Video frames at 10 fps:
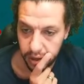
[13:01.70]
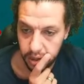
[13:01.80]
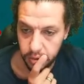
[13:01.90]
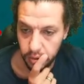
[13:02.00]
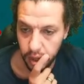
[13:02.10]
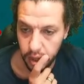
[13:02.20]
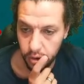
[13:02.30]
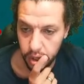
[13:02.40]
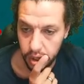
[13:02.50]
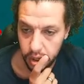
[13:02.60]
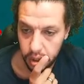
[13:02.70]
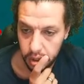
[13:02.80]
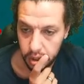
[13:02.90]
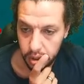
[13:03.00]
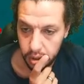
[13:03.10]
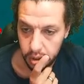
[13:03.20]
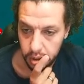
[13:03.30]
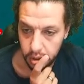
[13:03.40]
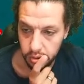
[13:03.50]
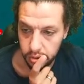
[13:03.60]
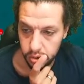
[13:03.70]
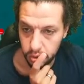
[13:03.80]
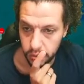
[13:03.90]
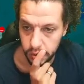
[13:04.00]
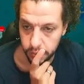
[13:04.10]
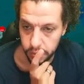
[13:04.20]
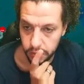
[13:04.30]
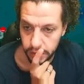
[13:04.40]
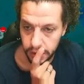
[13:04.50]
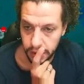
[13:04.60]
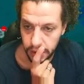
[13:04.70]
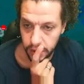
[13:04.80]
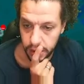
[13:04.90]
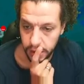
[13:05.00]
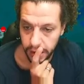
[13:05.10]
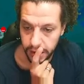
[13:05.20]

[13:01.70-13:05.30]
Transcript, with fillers: Back into the AoE. It controlled me and put me back in the AoE.